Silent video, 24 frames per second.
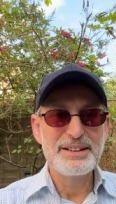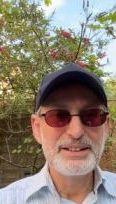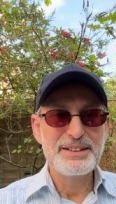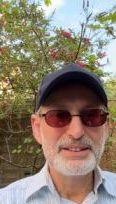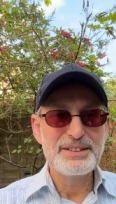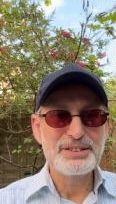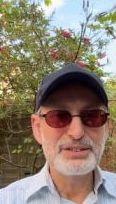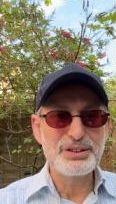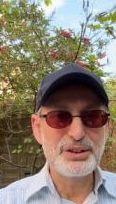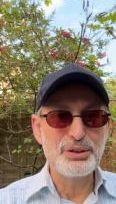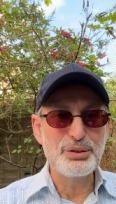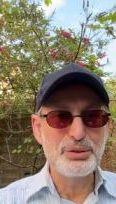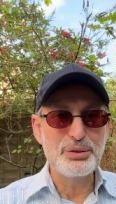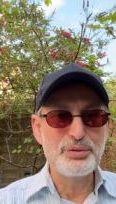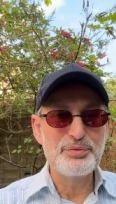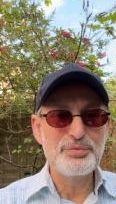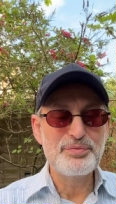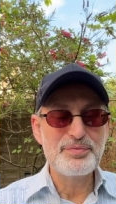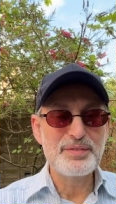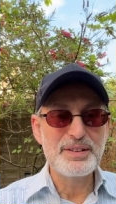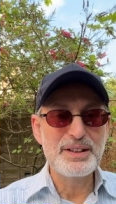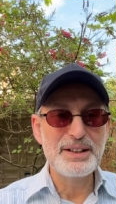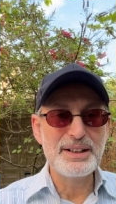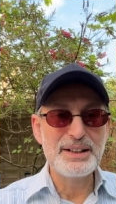So,
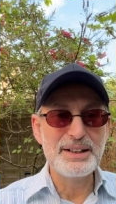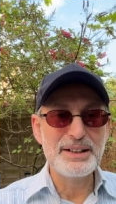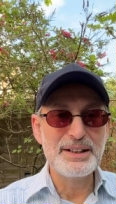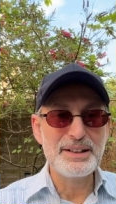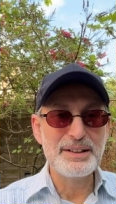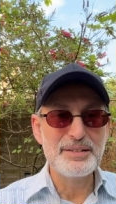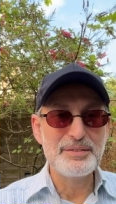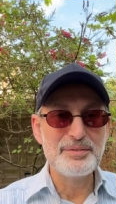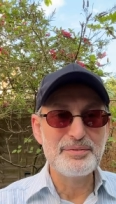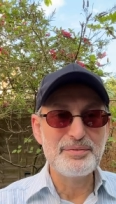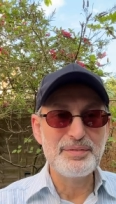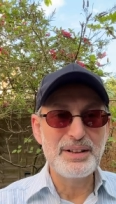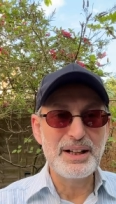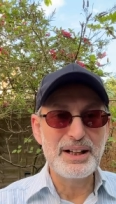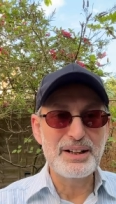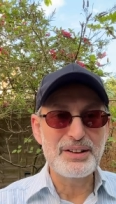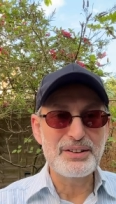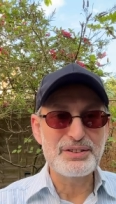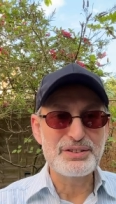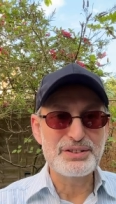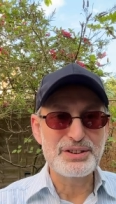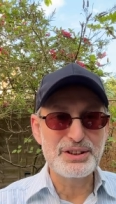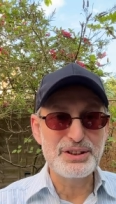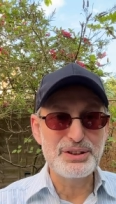um, I'll
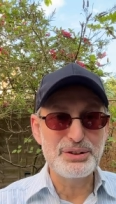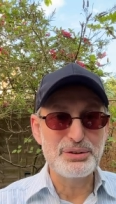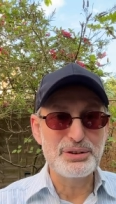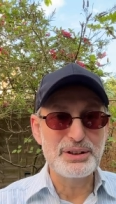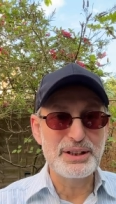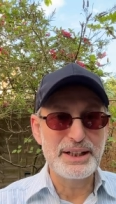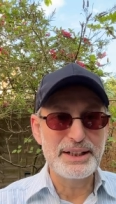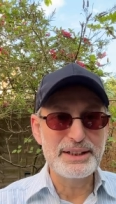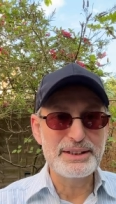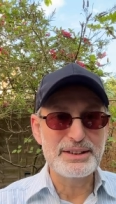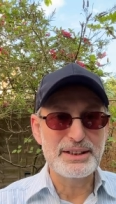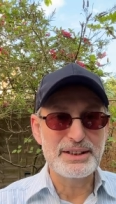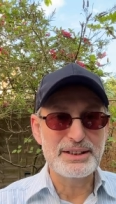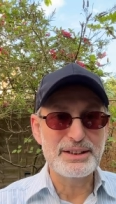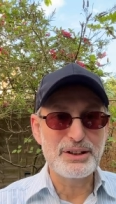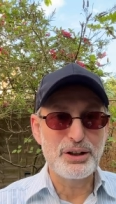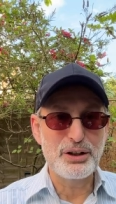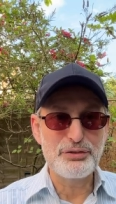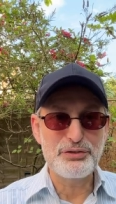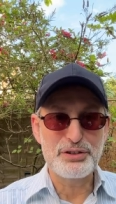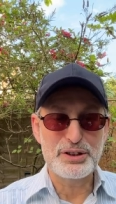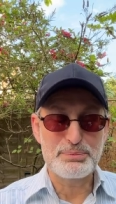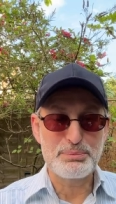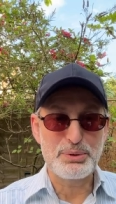see you later in the
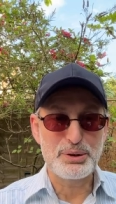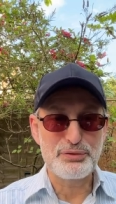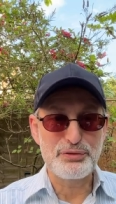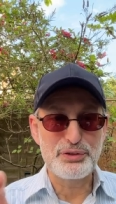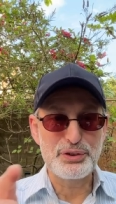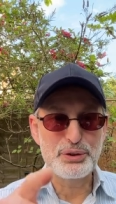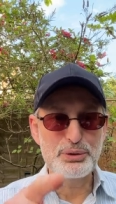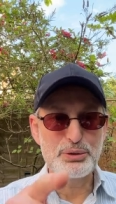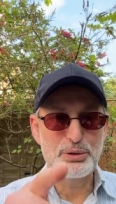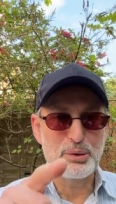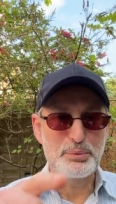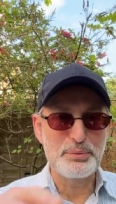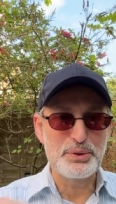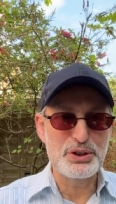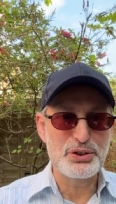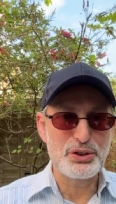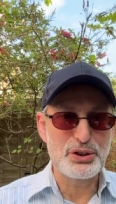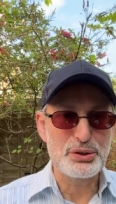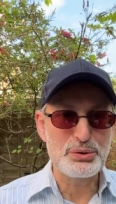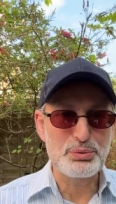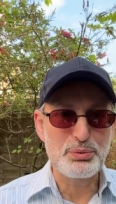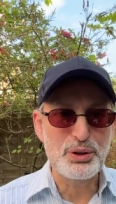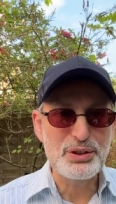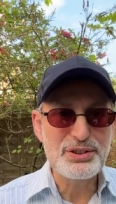office, but for you it'll be
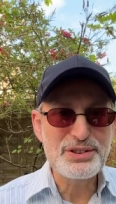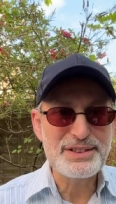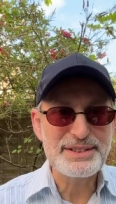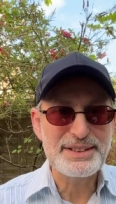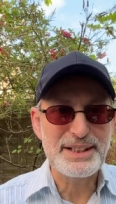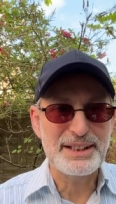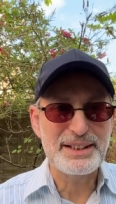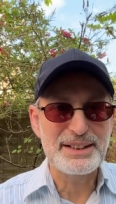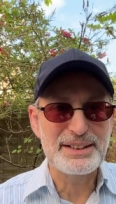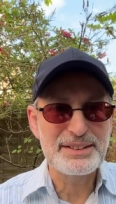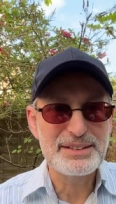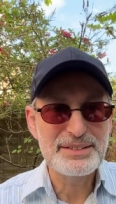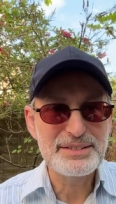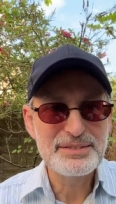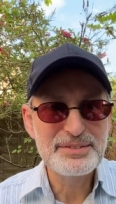just one second.